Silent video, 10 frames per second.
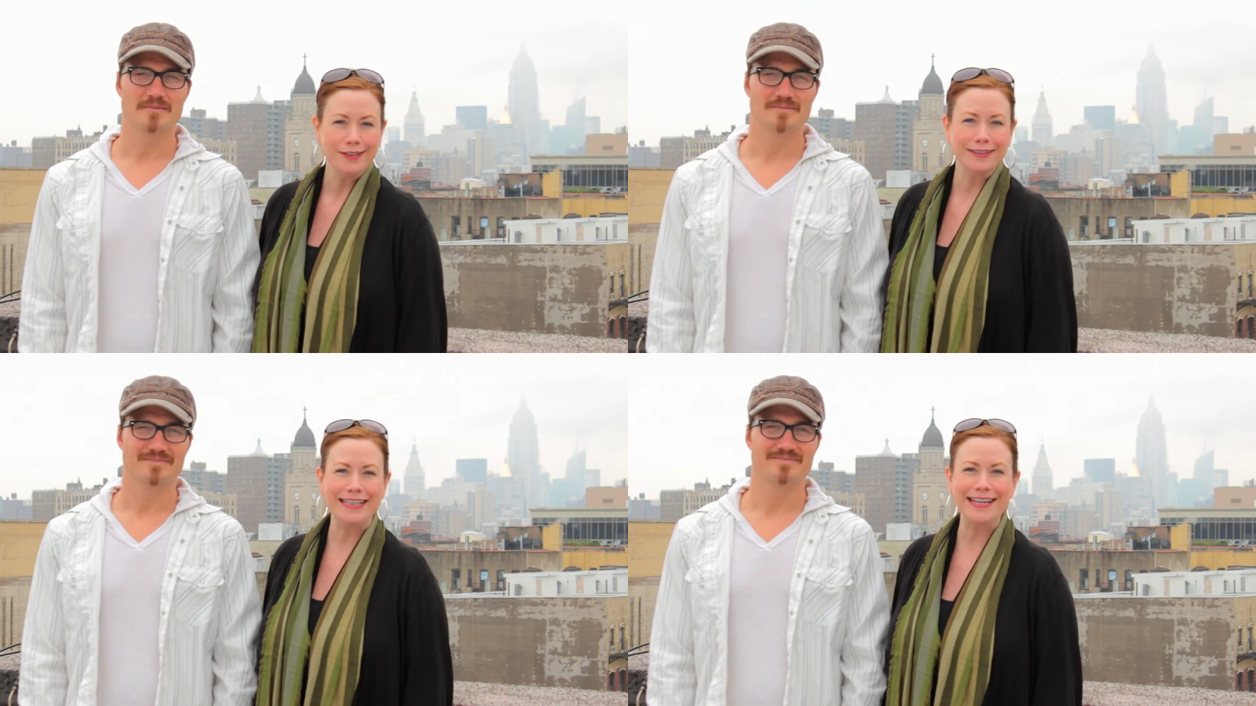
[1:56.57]

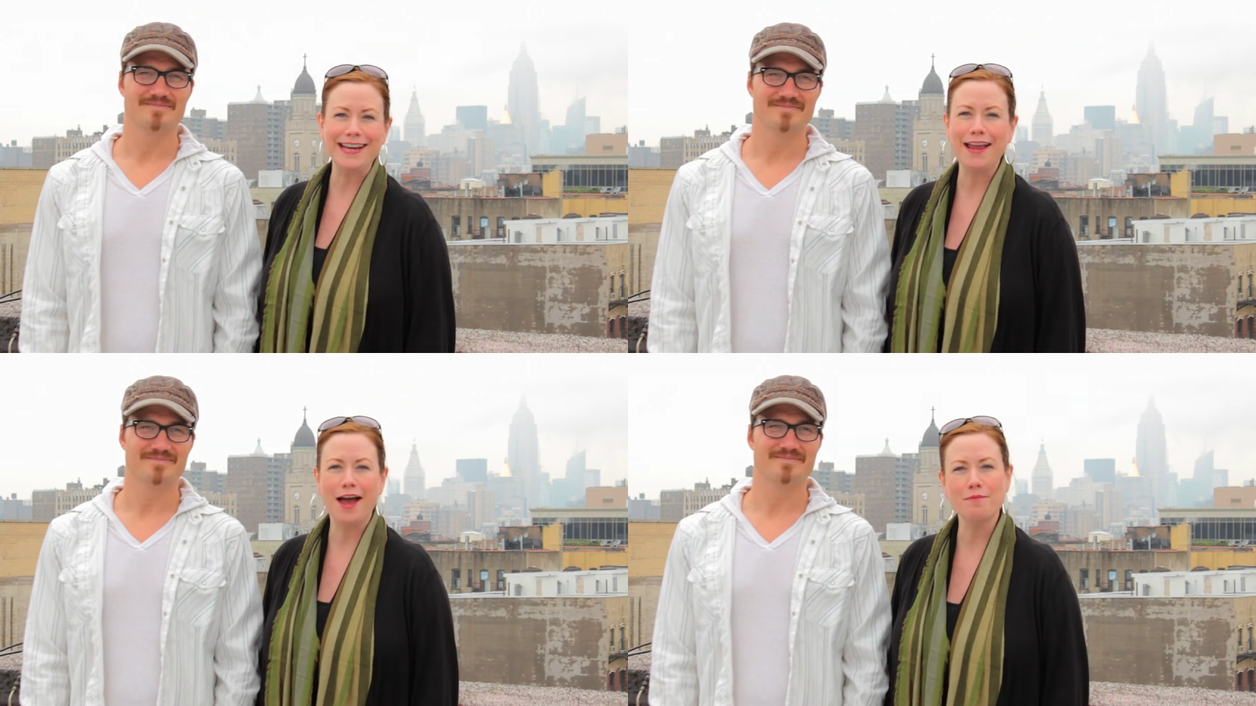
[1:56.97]

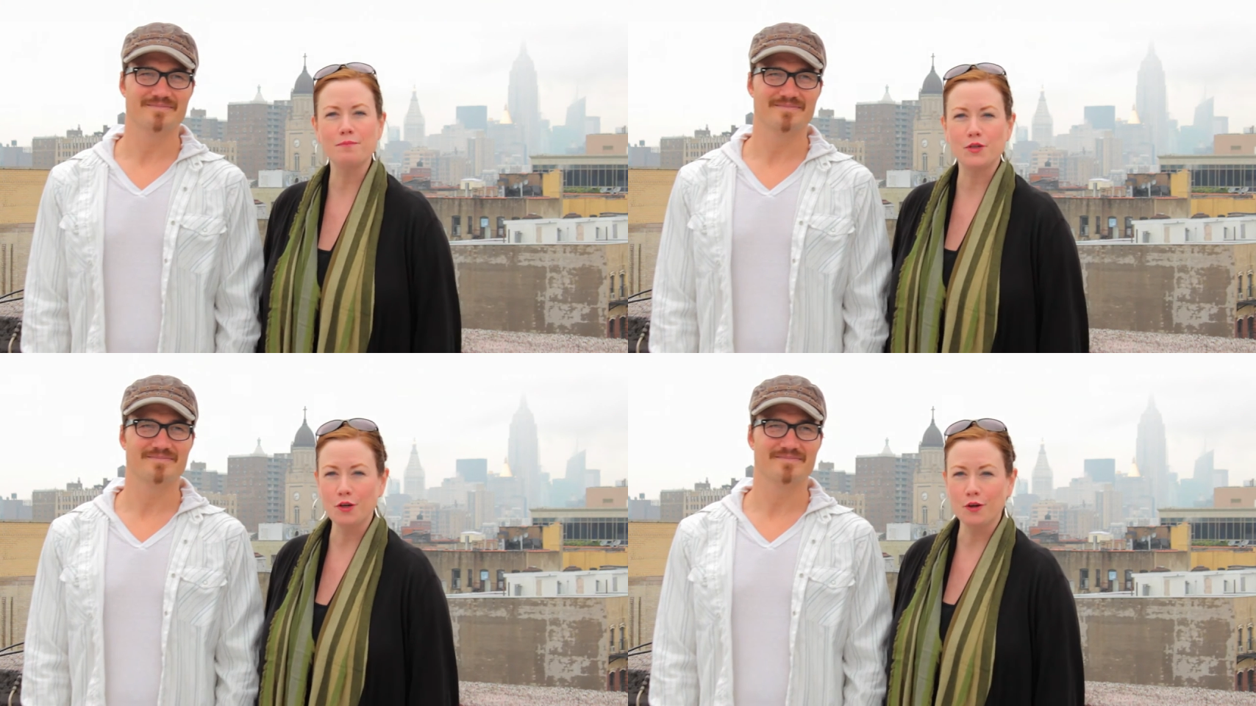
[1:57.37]
Speaker 1: leading up
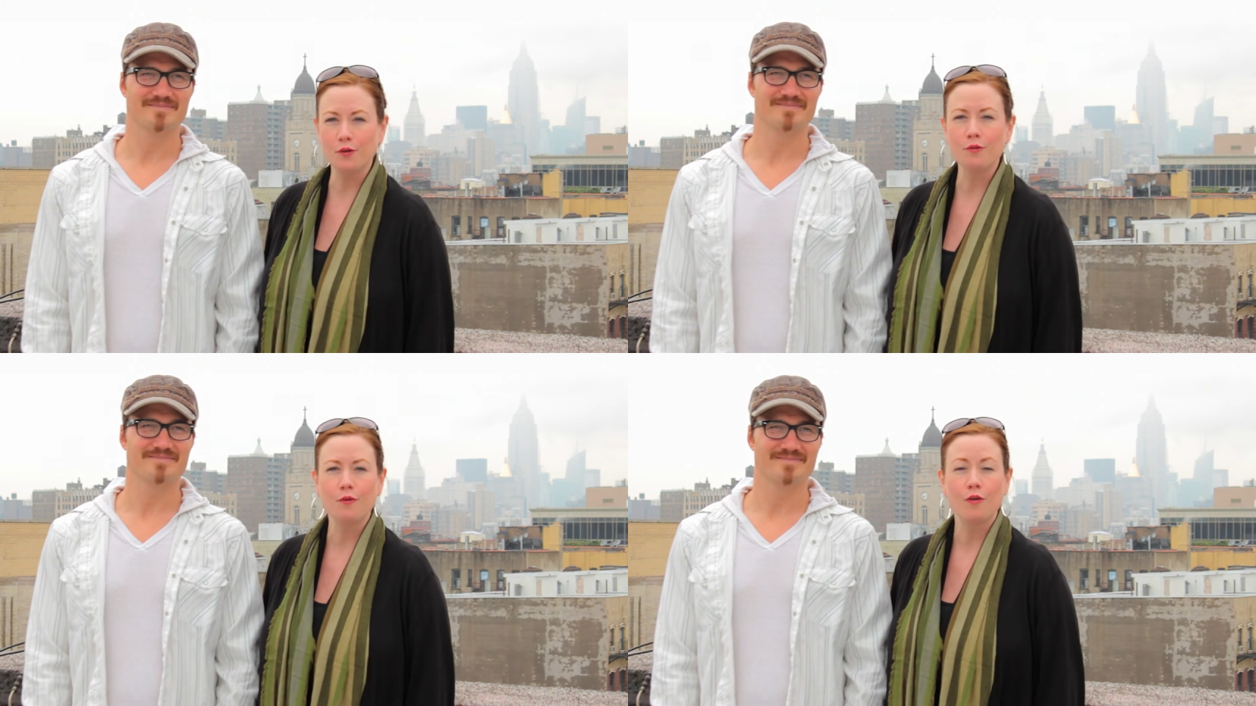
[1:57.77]

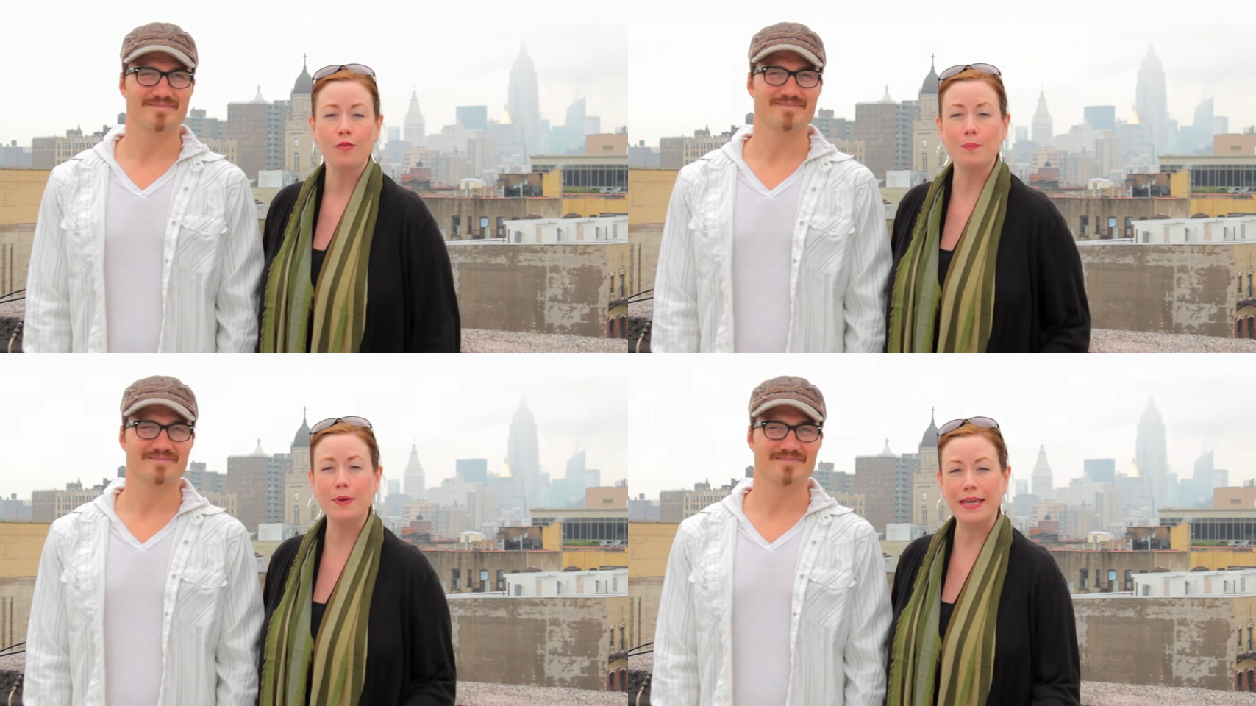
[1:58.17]
to
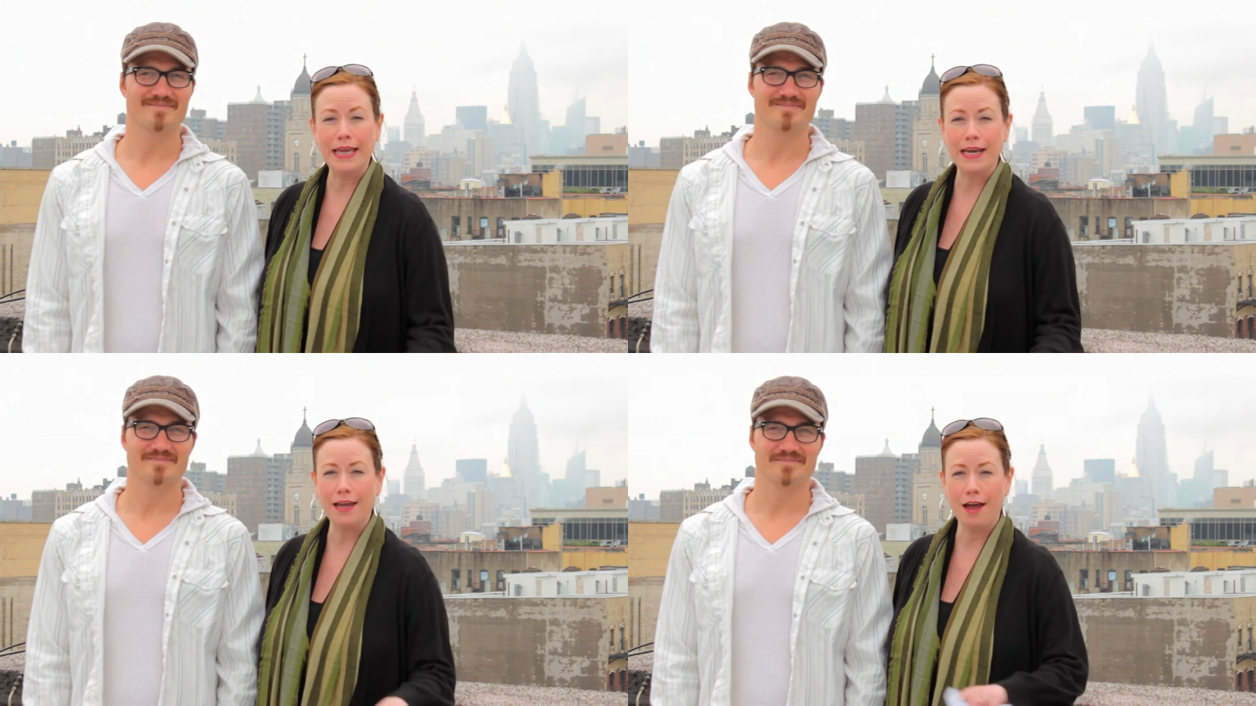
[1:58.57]
the
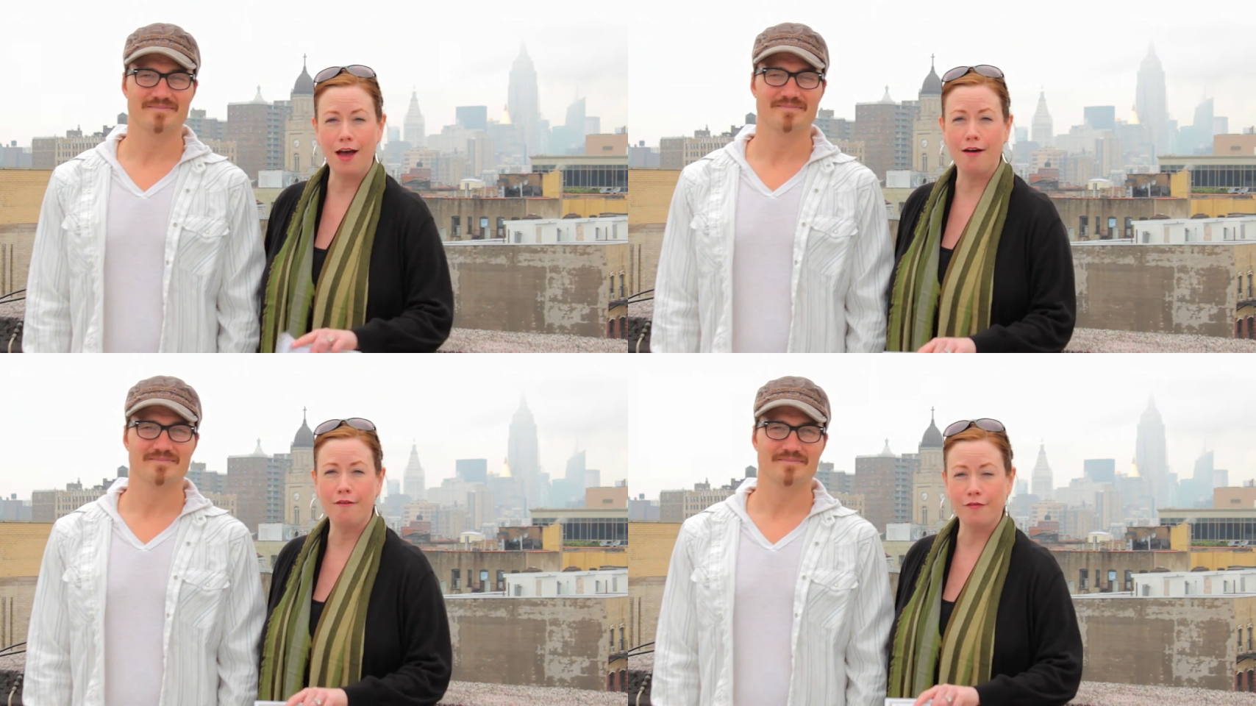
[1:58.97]
beginning
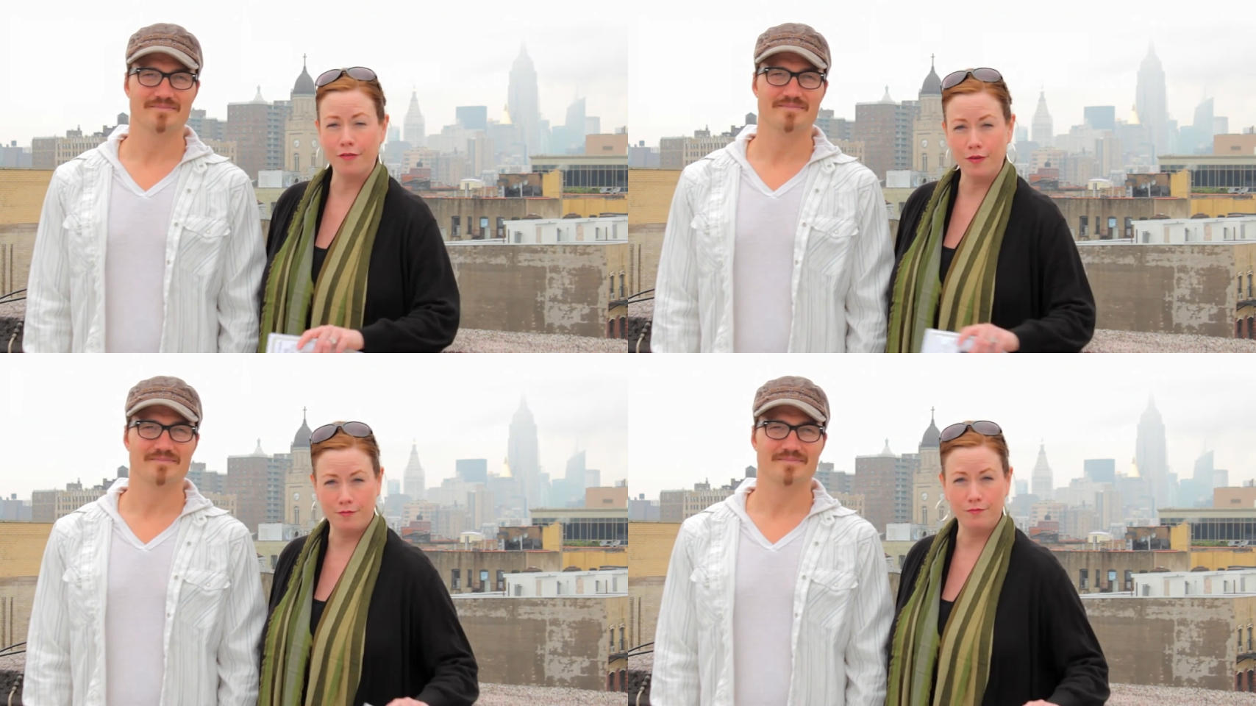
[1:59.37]
of
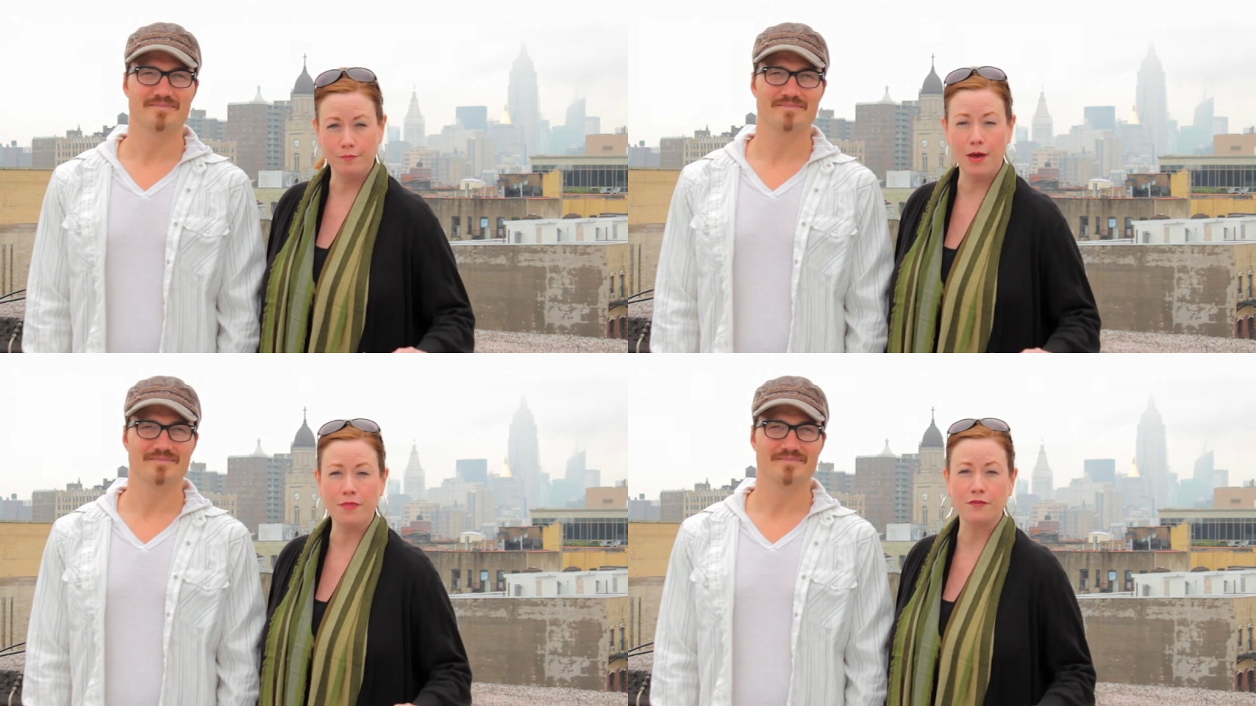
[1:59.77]
the month